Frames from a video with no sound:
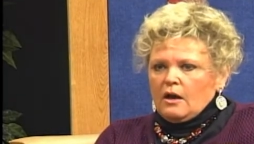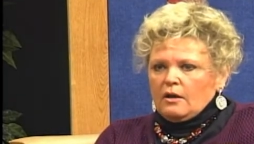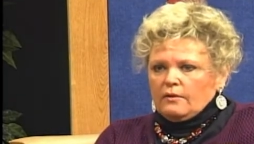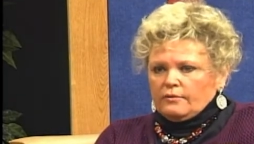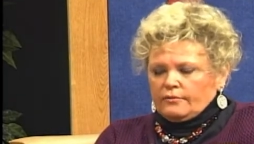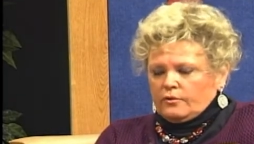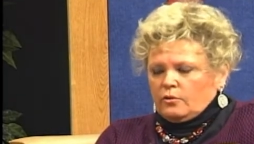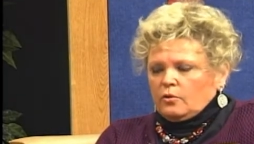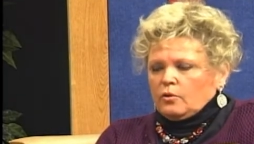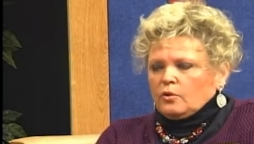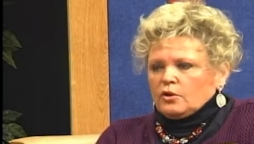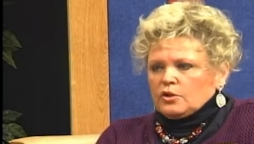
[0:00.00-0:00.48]

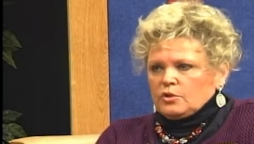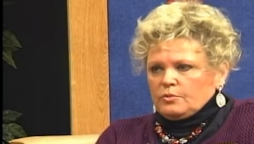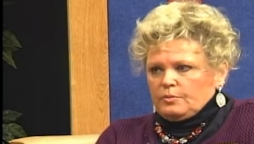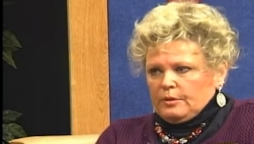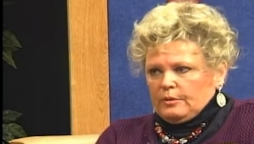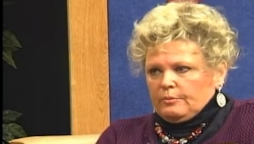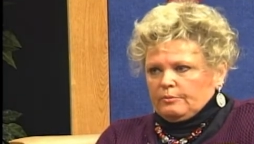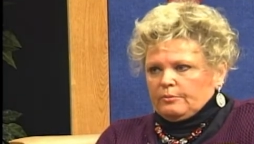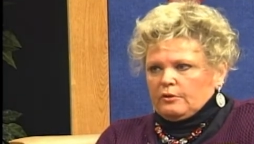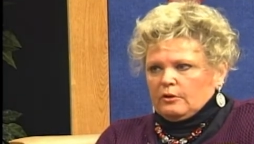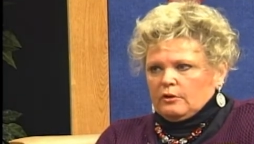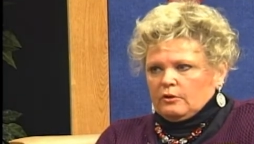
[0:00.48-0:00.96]
Of course,
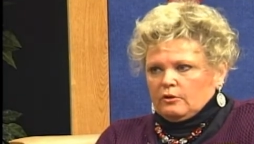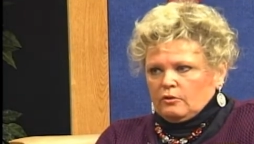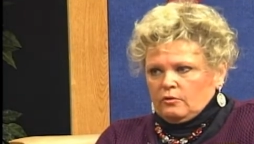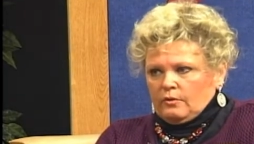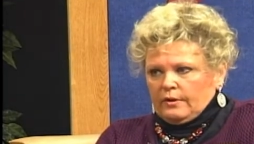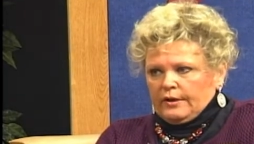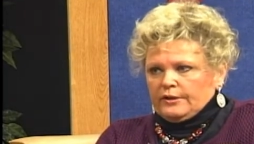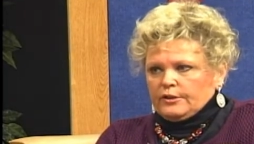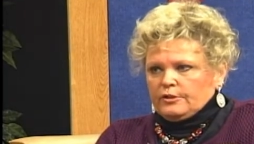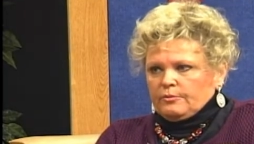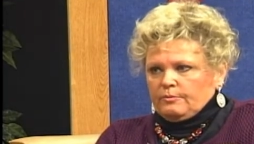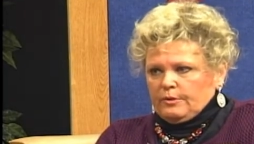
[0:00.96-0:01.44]
people are
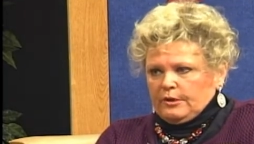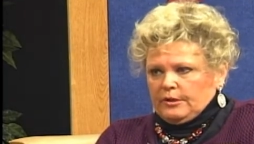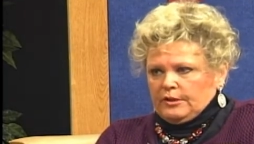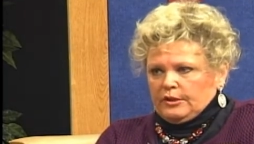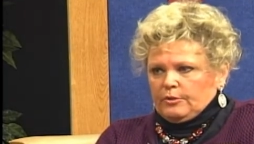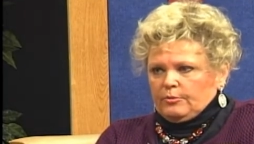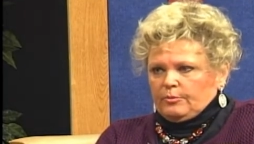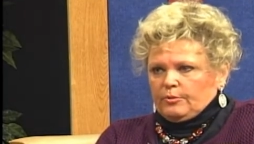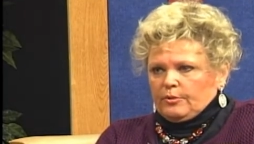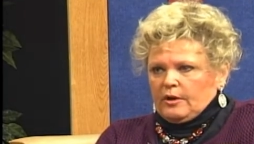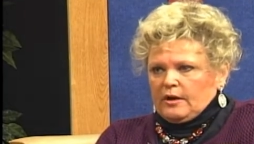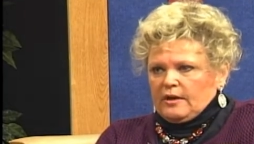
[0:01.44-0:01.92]
going to be
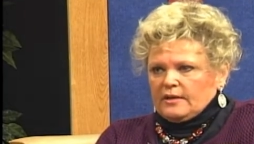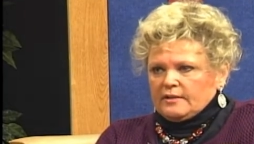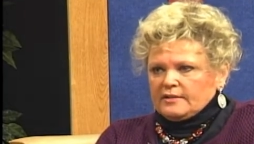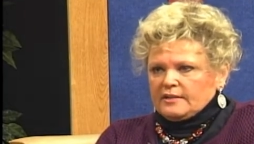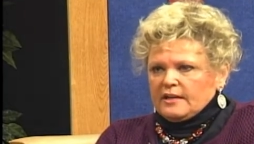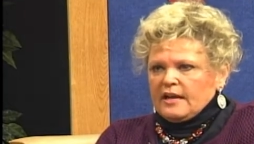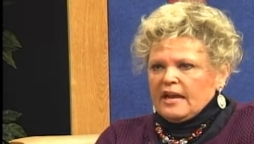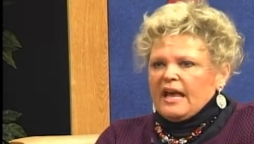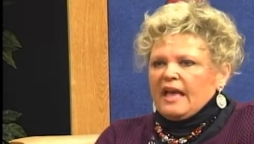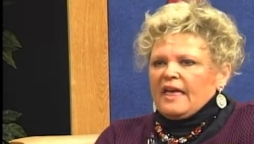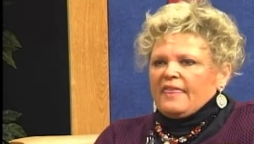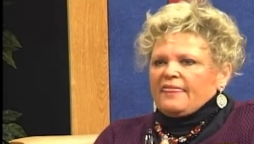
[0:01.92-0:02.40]

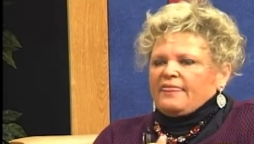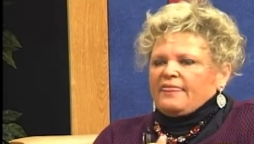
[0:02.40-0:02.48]
depressed.